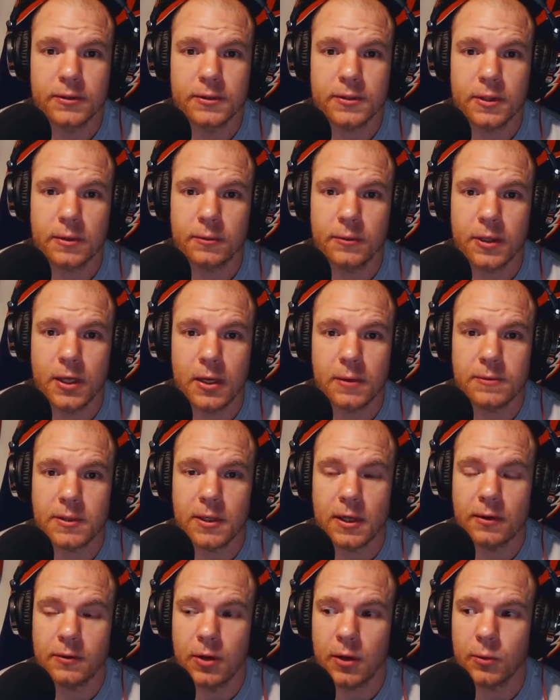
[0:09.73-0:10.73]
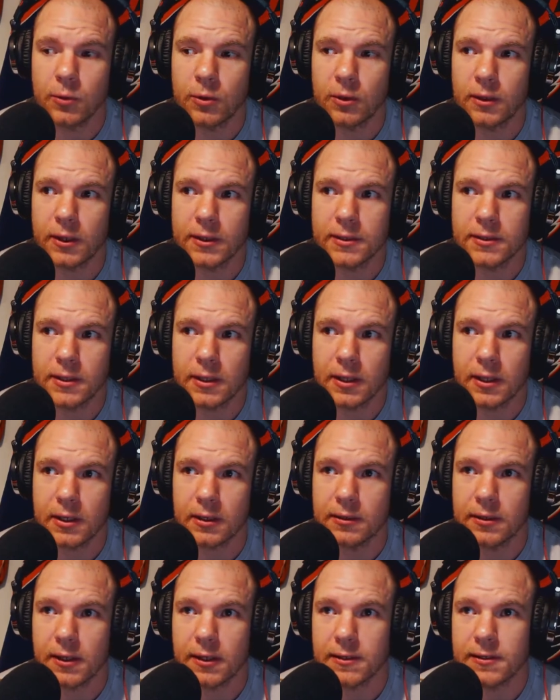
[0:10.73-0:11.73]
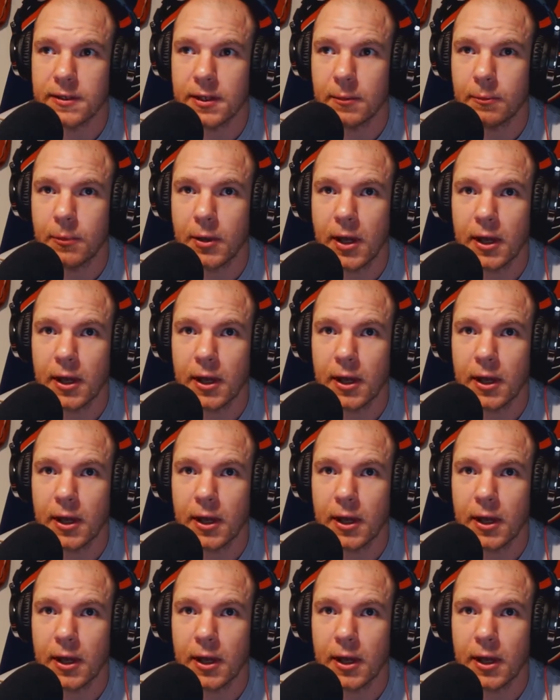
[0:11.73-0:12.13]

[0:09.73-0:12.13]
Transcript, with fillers: sometimes I realize I got to take a step